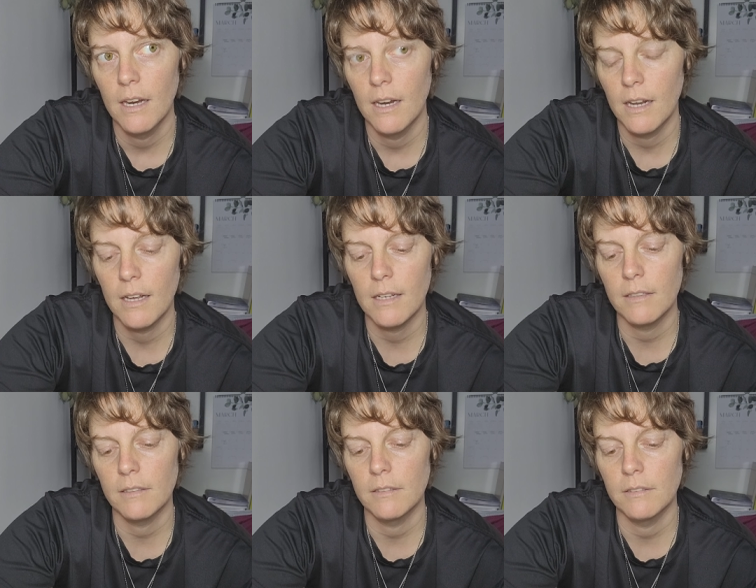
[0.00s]

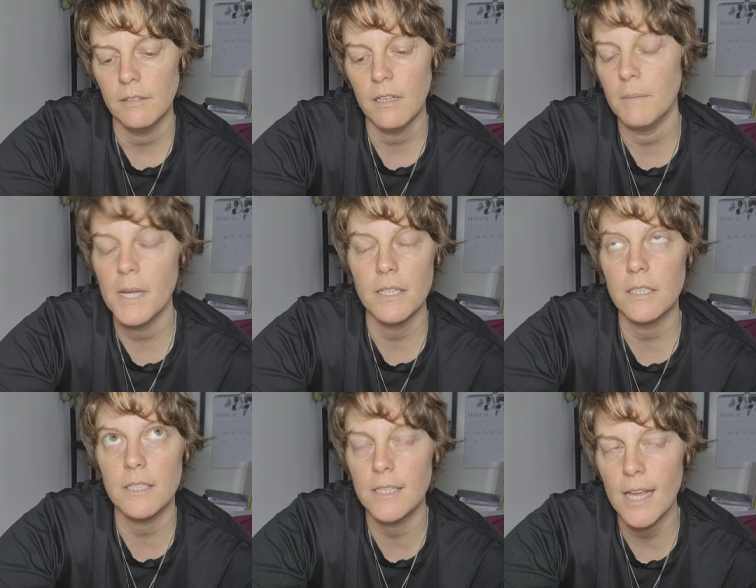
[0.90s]
Uh, oh man, this
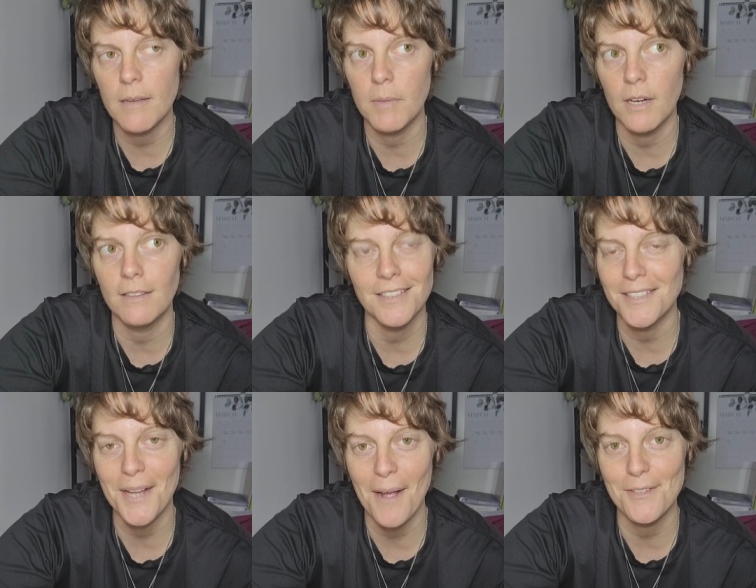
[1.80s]
is a nightmare.
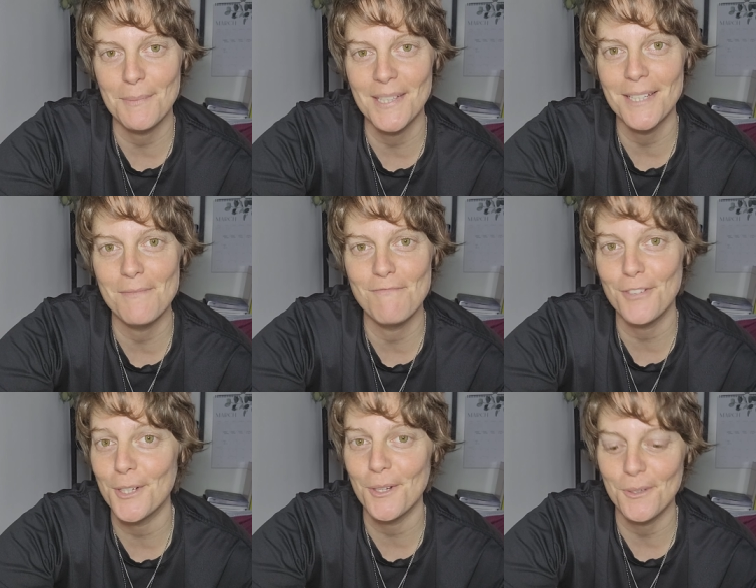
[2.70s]
Doesn't have to be. And
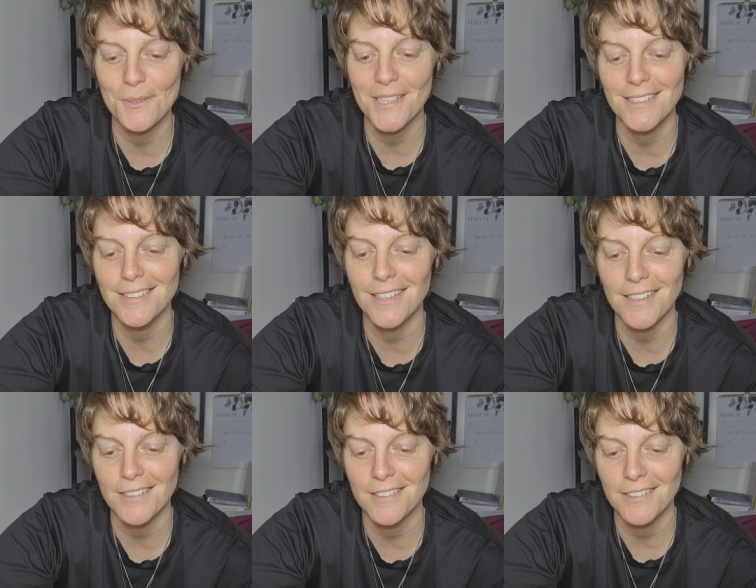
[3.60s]
Virgo is
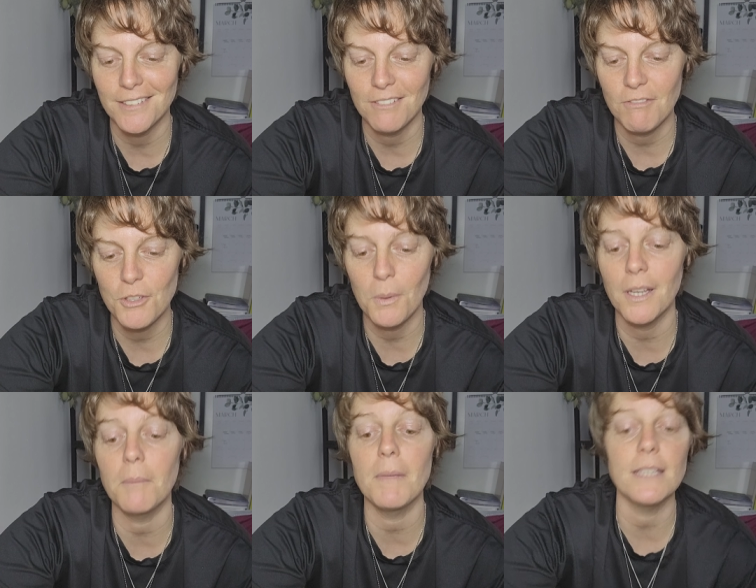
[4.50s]
uh, doing
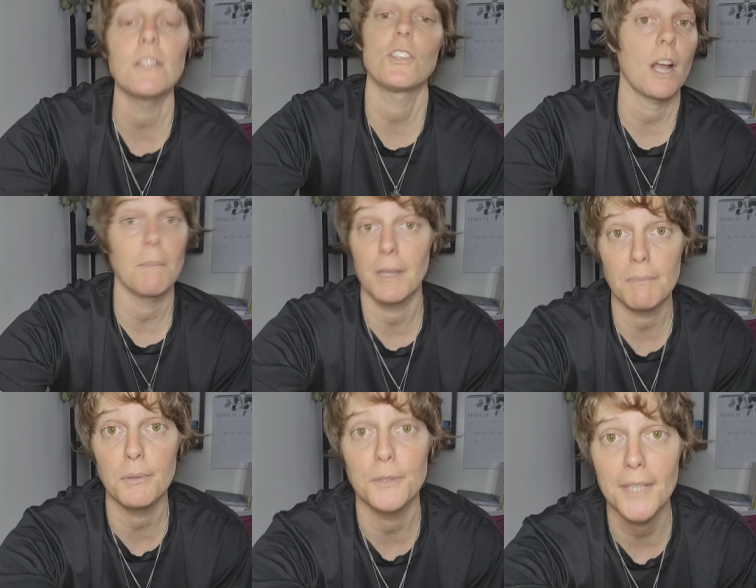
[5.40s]
an amazing job
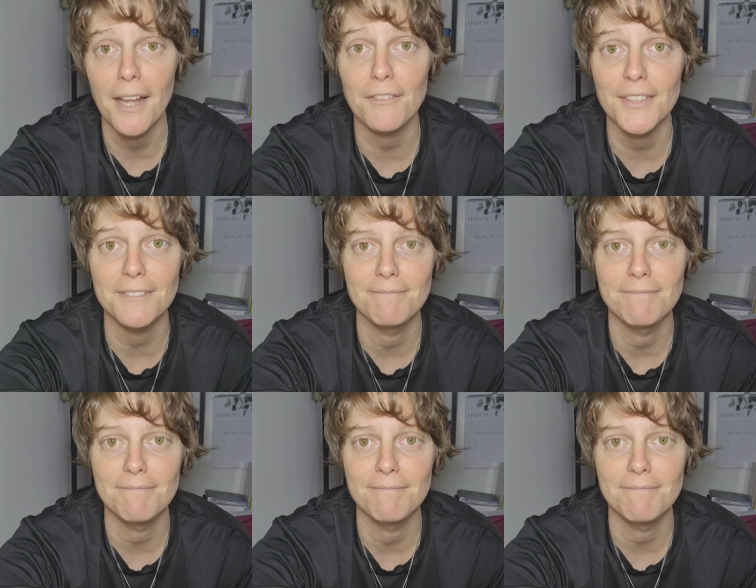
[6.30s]
being pulled out of it.